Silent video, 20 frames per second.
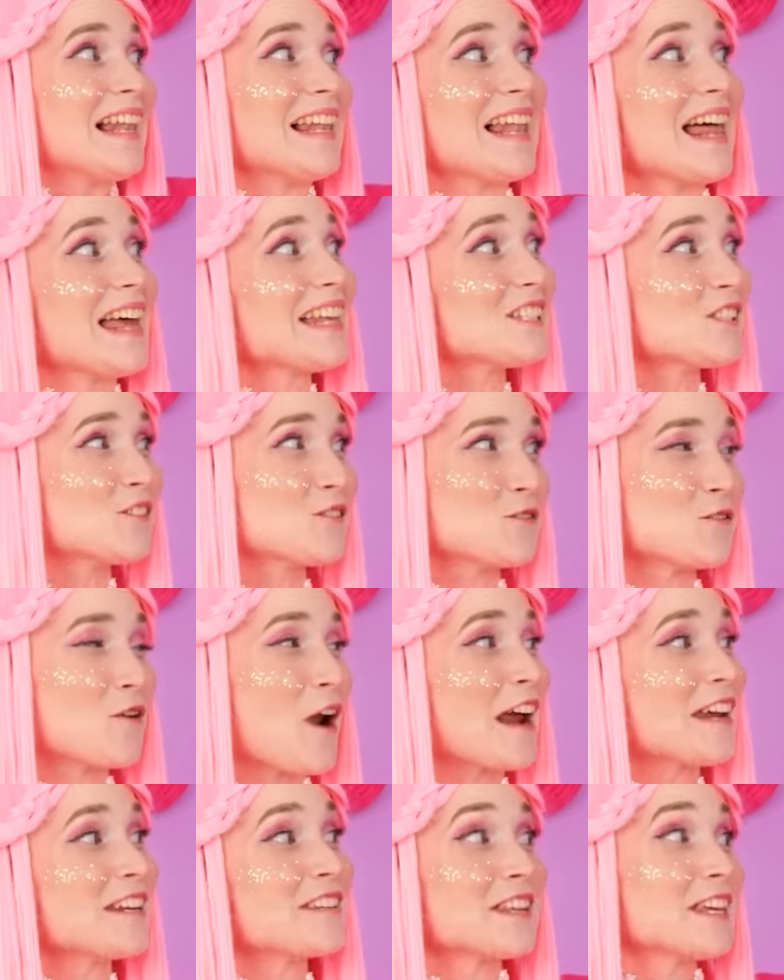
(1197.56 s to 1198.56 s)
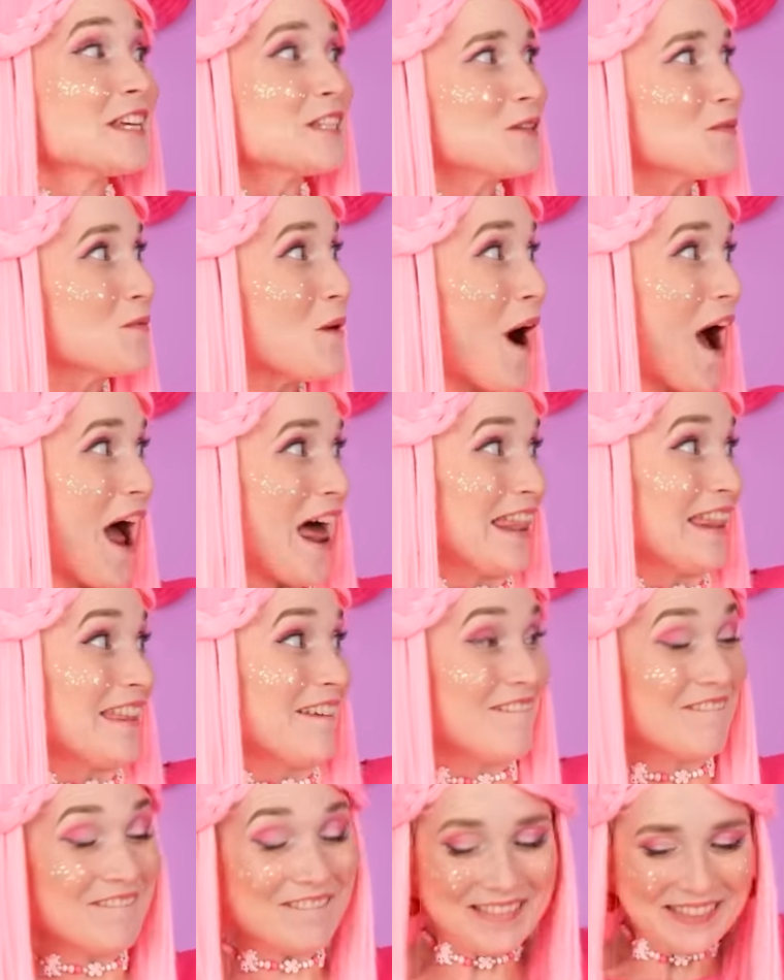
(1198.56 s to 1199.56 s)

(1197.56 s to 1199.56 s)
Let's try this one.